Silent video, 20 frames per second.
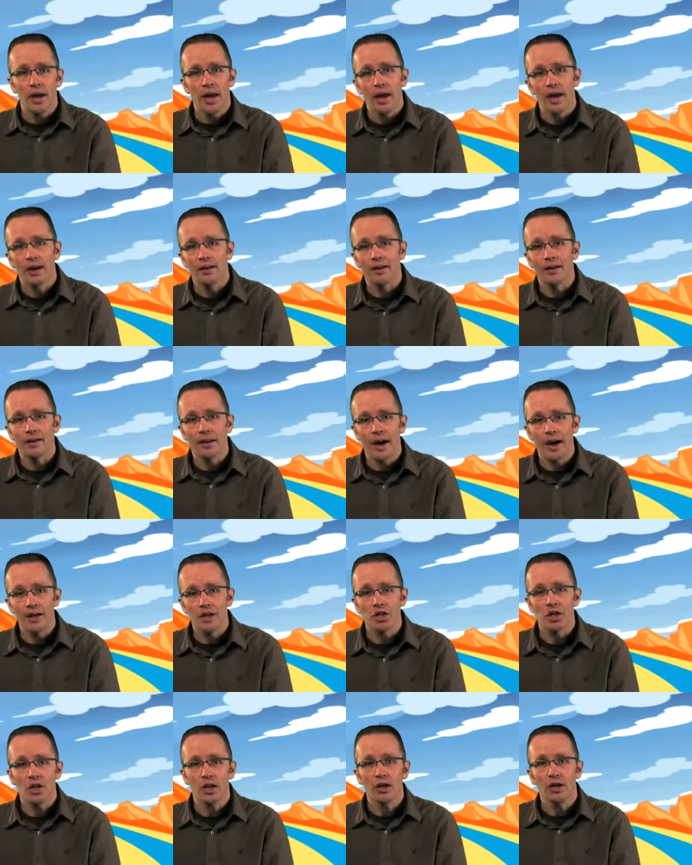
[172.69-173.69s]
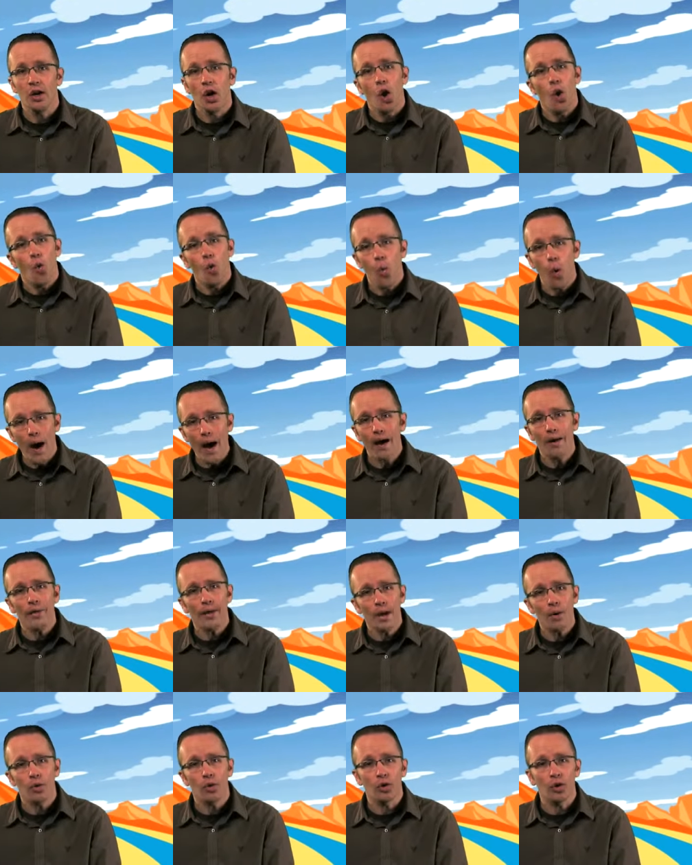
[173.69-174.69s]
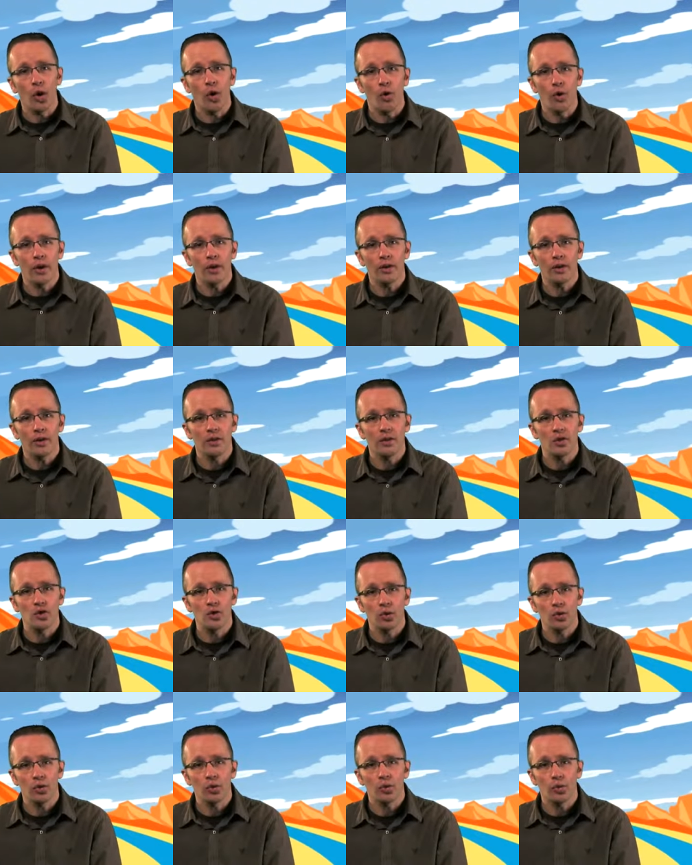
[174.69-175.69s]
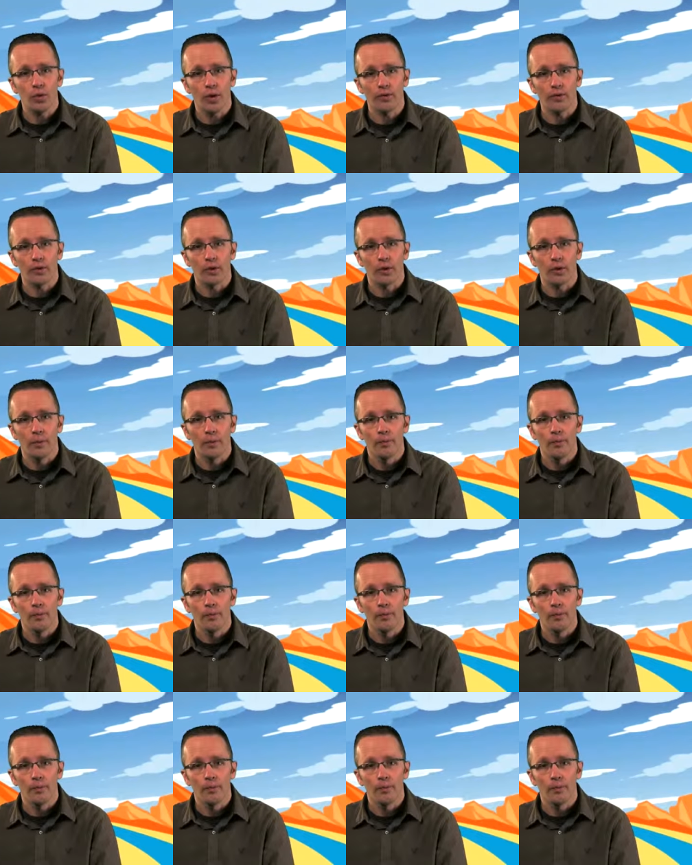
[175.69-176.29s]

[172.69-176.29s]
and Elisha while they were going to the Jordan River.